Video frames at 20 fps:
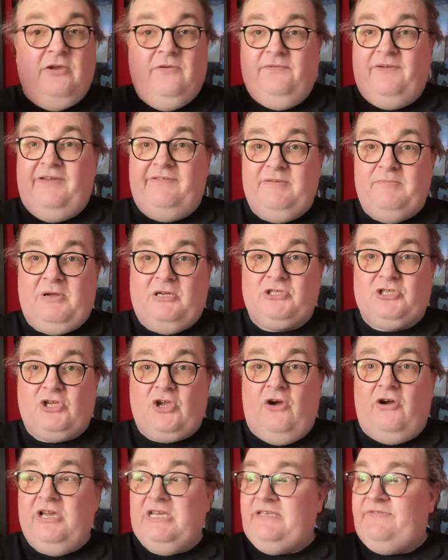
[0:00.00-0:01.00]
you very much,
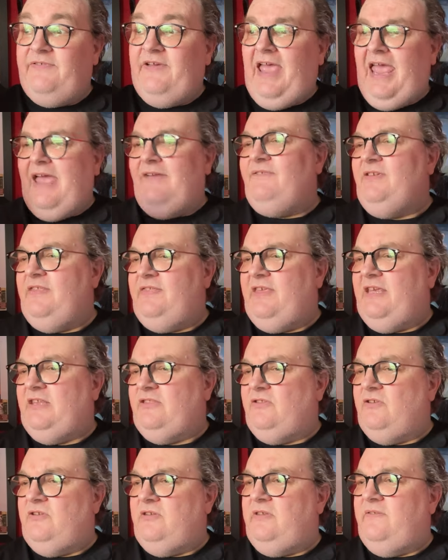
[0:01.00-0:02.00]
guys, for everything
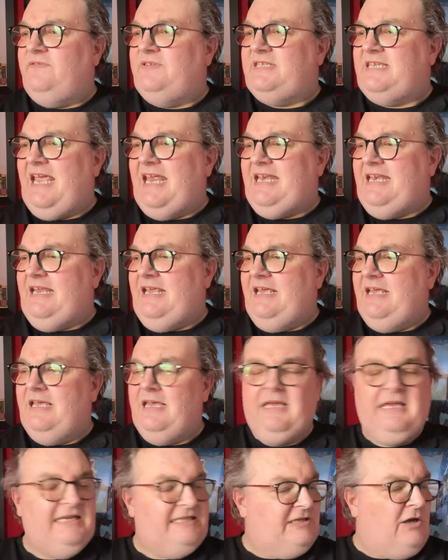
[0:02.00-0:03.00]
that you've sent.
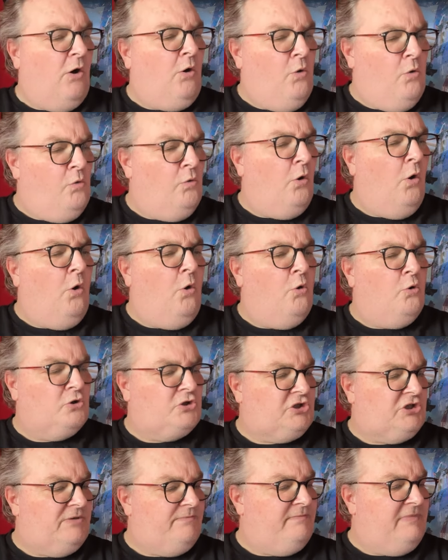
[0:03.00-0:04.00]
It's all
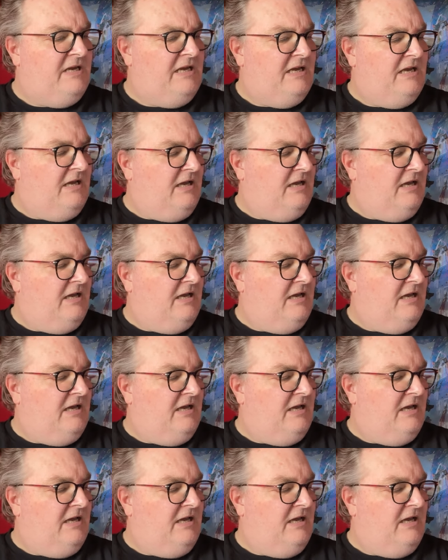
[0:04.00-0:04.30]
awesome.